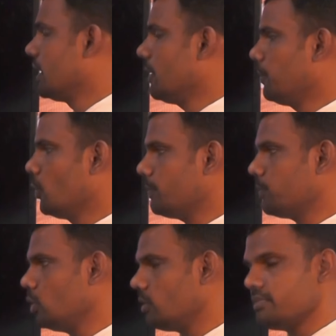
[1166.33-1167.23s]
Now
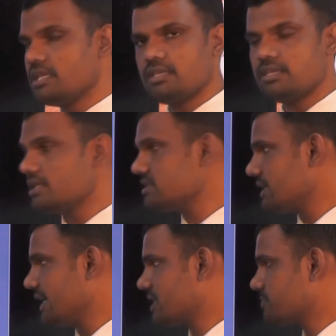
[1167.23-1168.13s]
portfolio B is
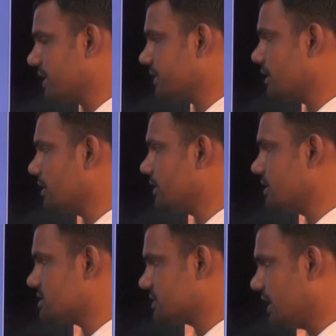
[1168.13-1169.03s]
expected return
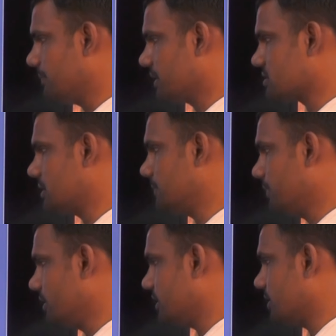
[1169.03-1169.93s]
is 10%
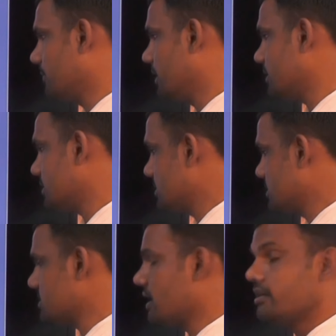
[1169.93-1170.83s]
per year, but
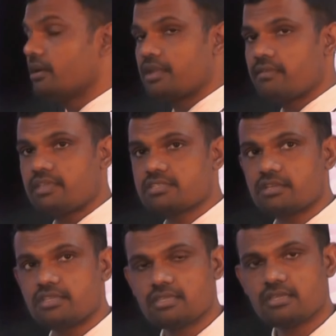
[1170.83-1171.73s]
standard deviation
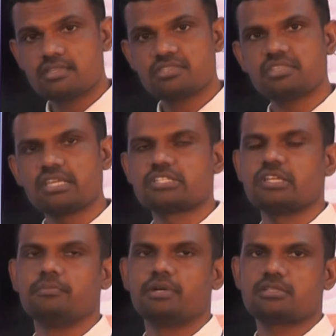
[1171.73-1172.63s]
is
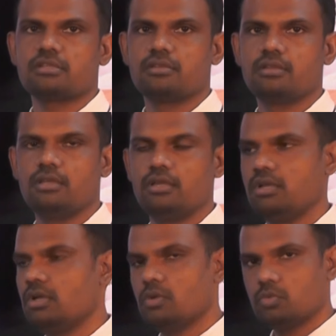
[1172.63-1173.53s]
16%.
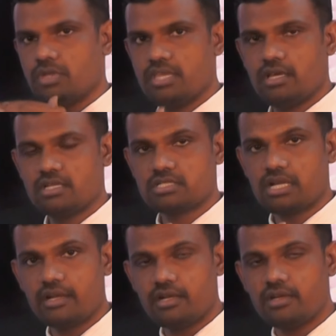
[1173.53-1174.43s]
So here
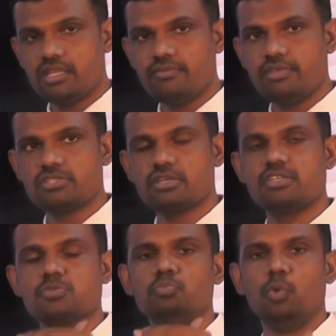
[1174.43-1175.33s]
standard deviation
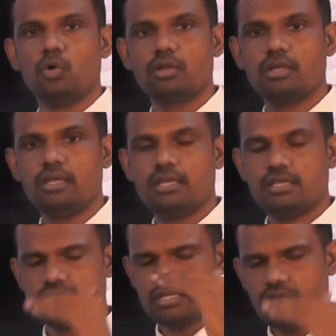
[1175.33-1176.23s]
is more.
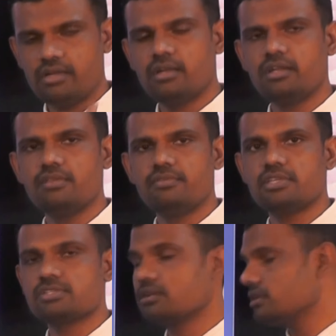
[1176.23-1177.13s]
Standard
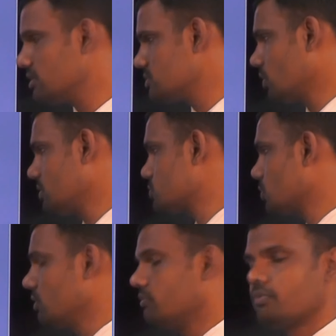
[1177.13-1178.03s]
deviation is
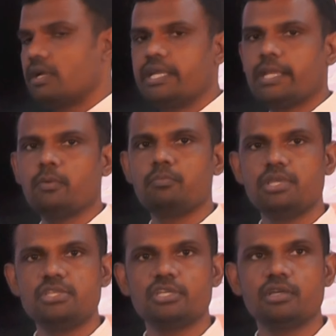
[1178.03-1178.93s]
also one type of
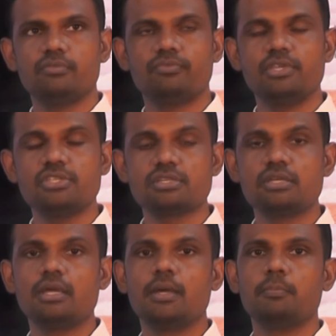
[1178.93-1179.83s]
measure which
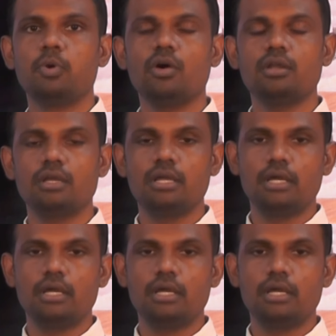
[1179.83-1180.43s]
for